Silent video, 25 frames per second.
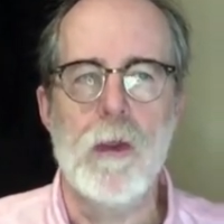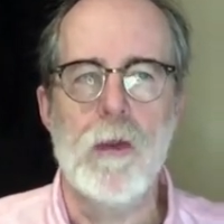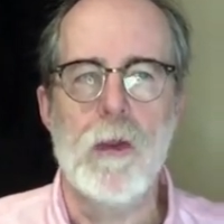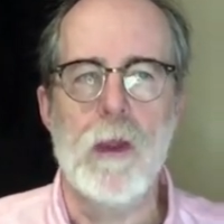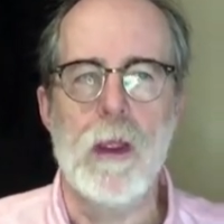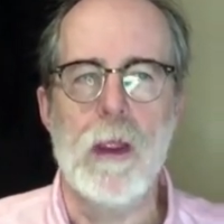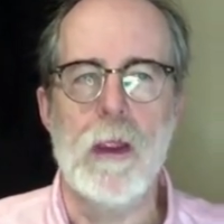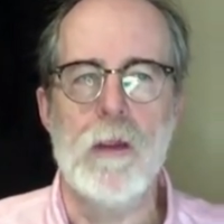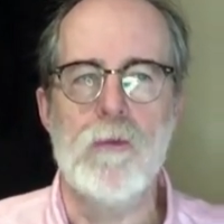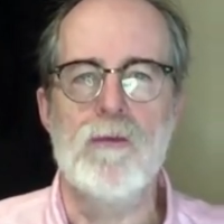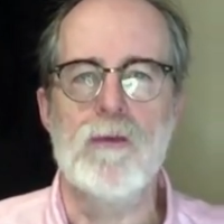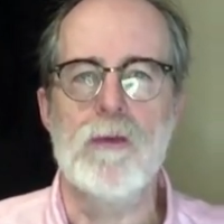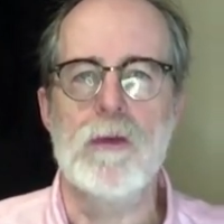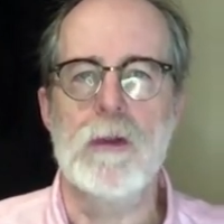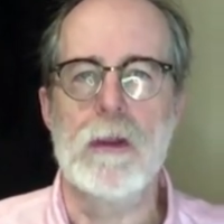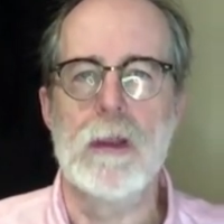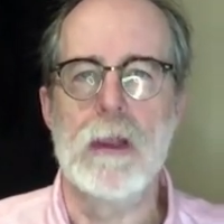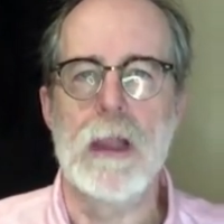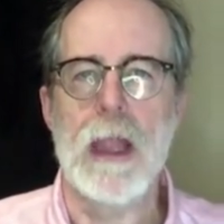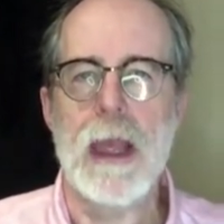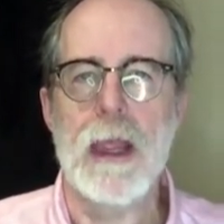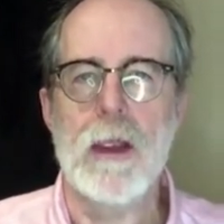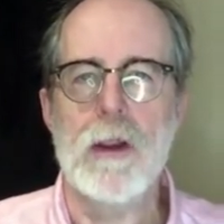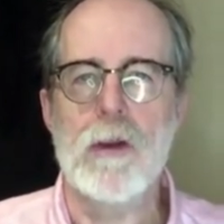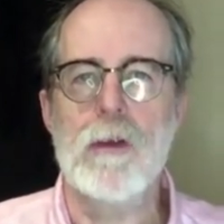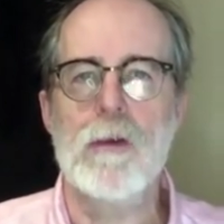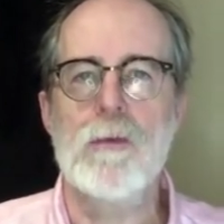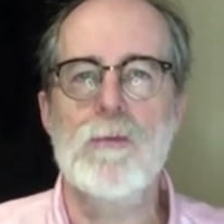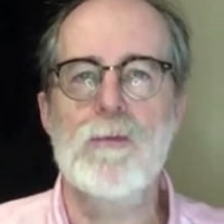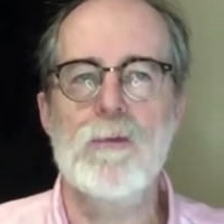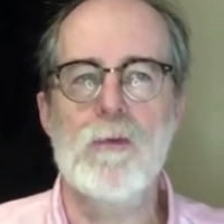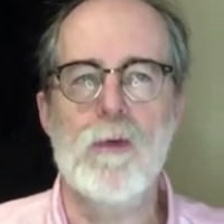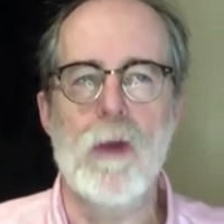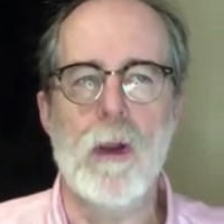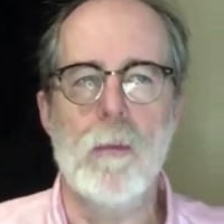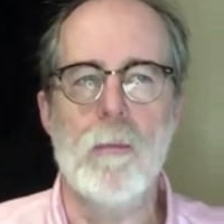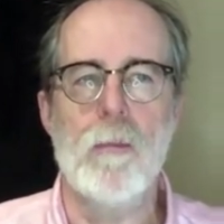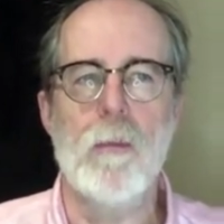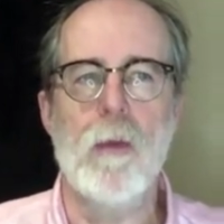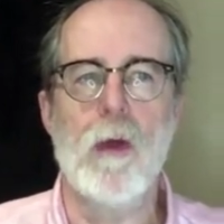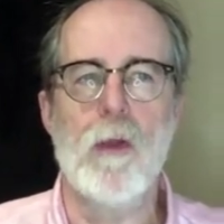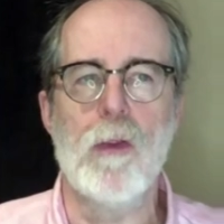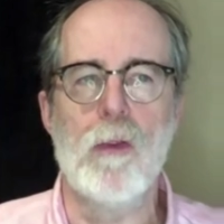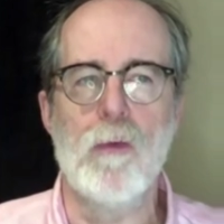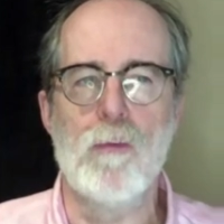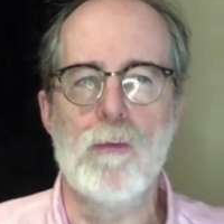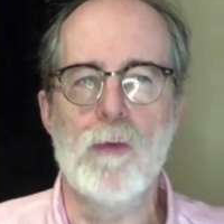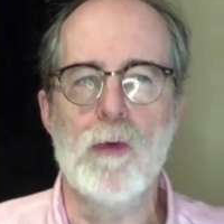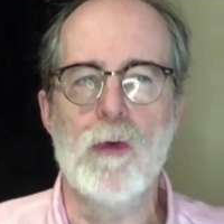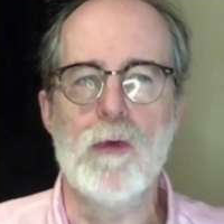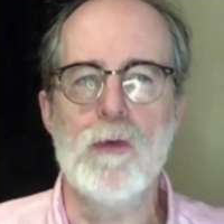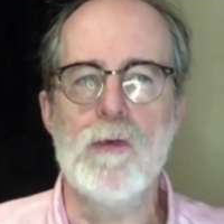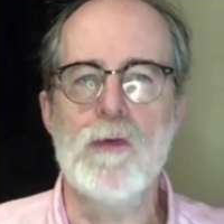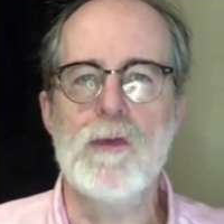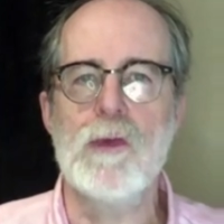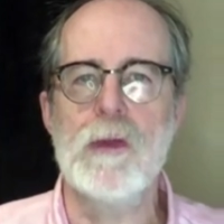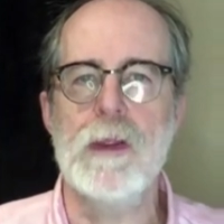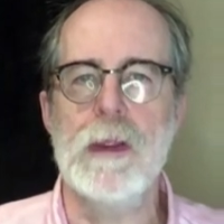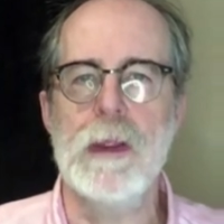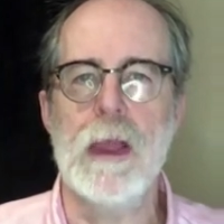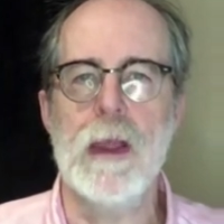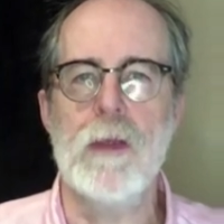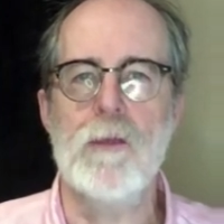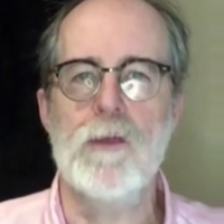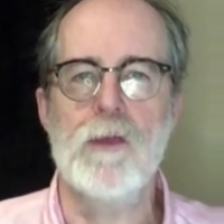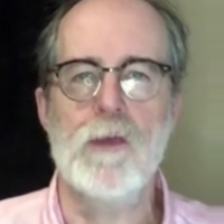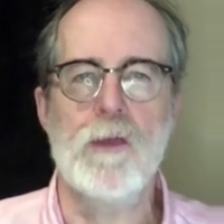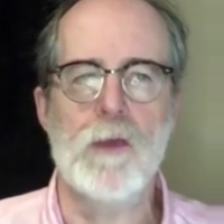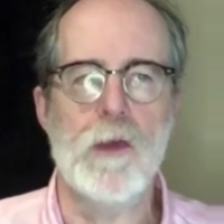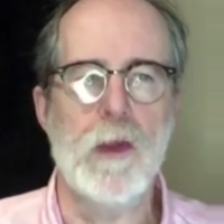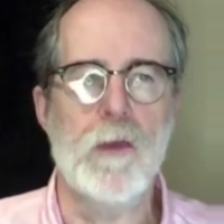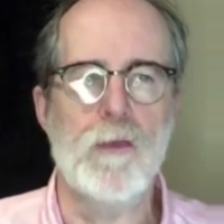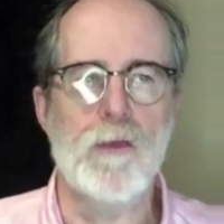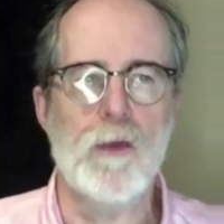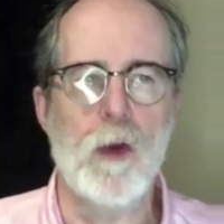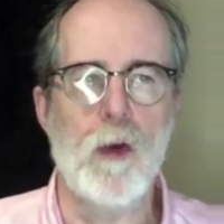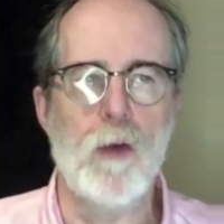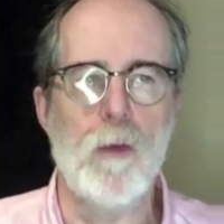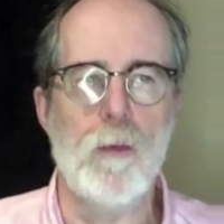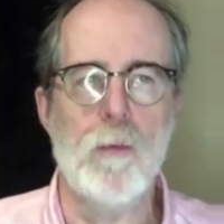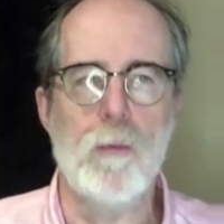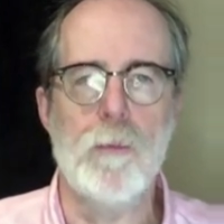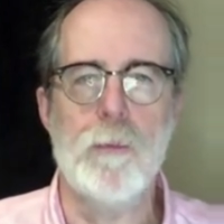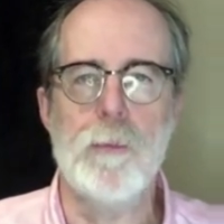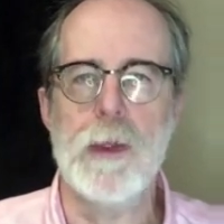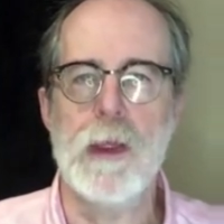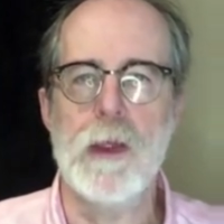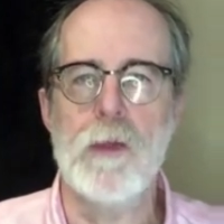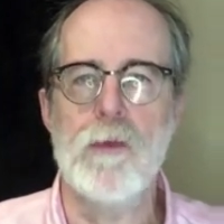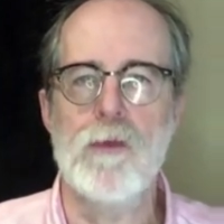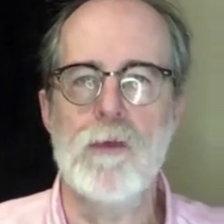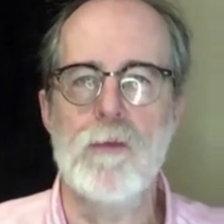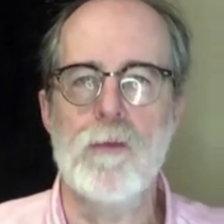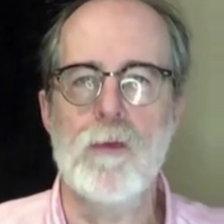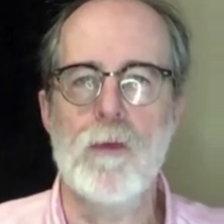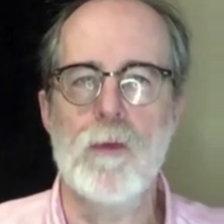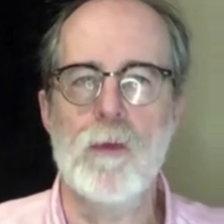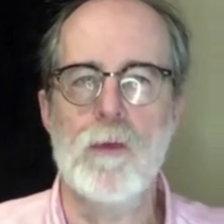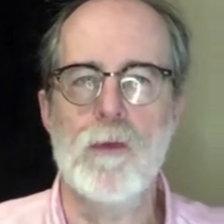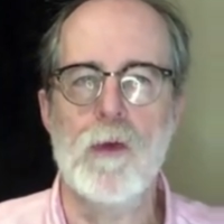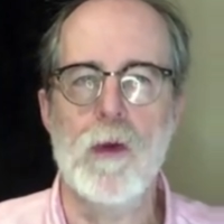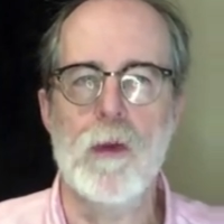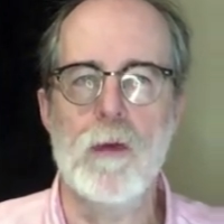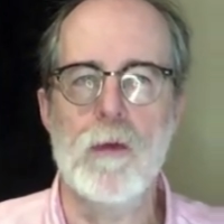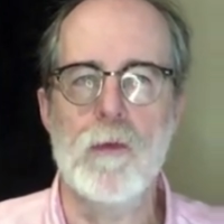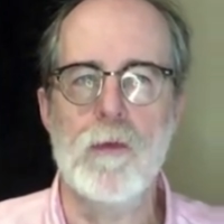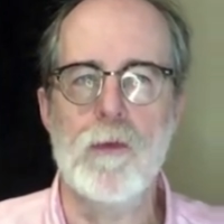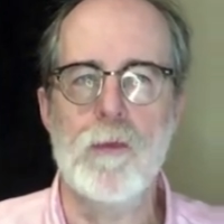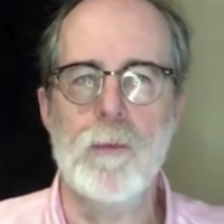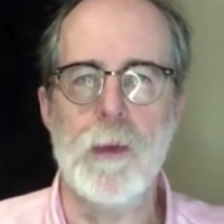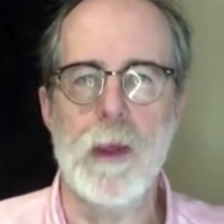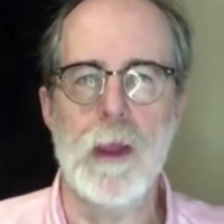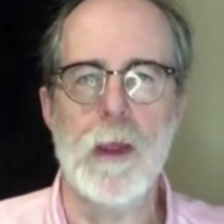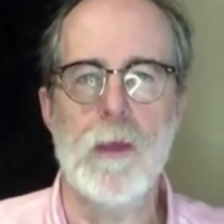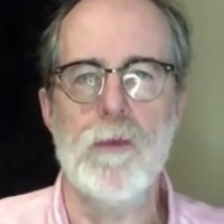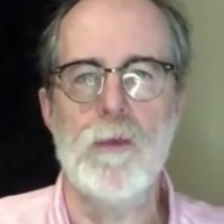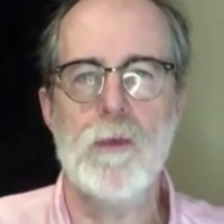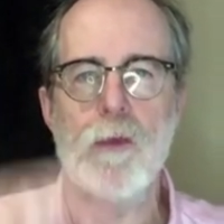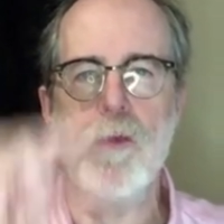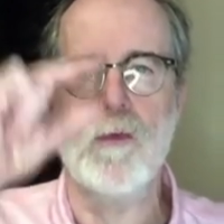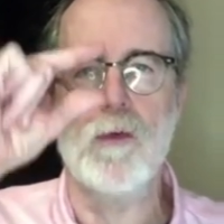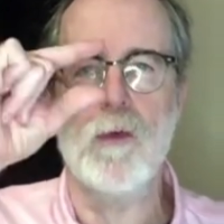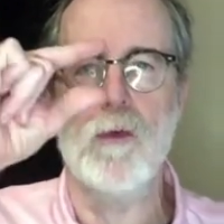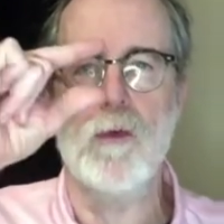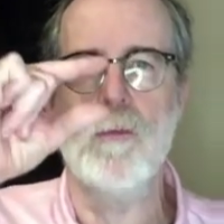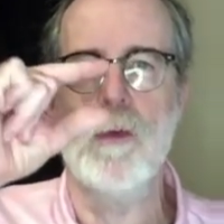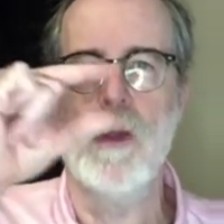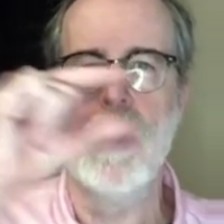each layer from the root gets its own piece of horizontal space, its own